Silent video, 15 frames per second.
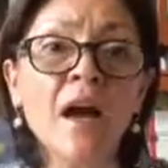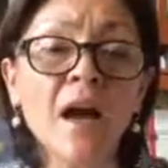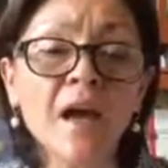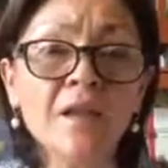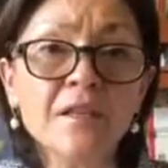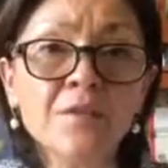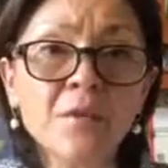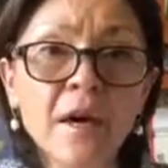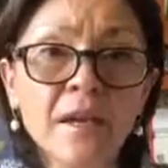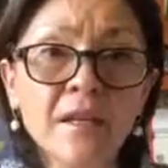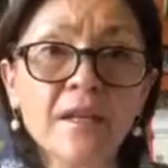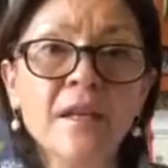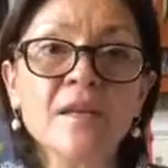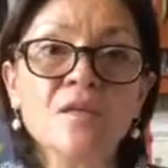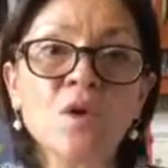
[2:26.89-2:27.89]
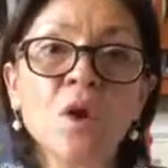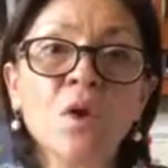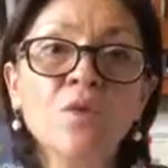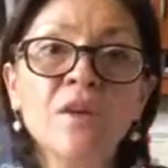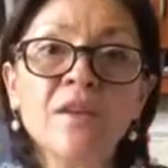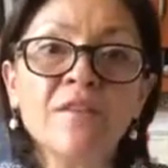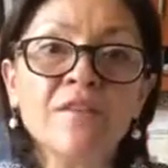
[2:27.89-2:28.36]
underwriter has
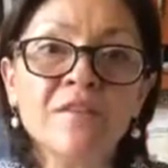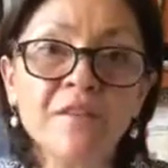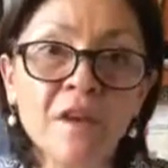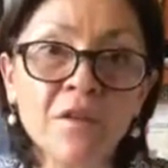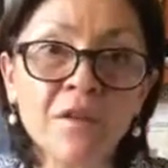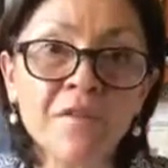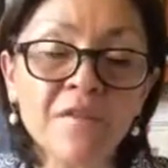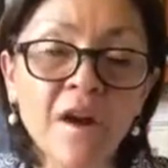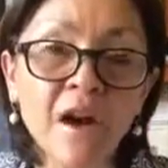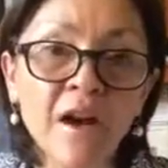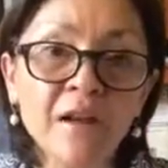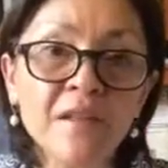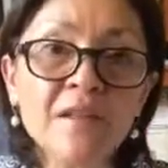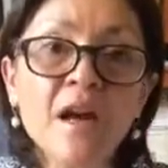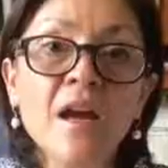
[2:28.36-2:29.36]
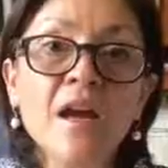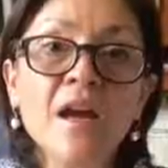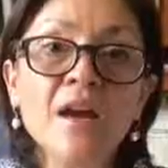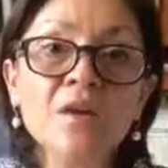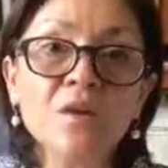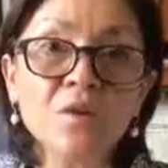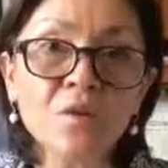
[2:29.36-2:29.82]
already verified
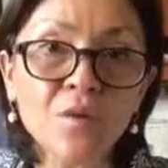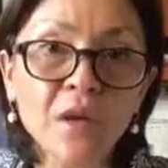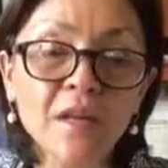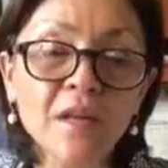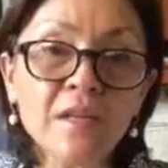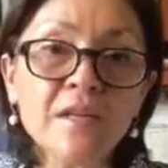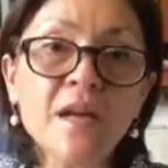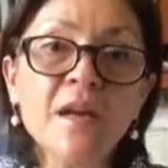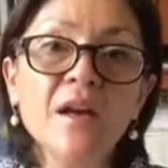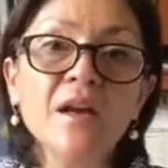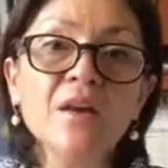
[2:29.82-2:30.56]
your credit,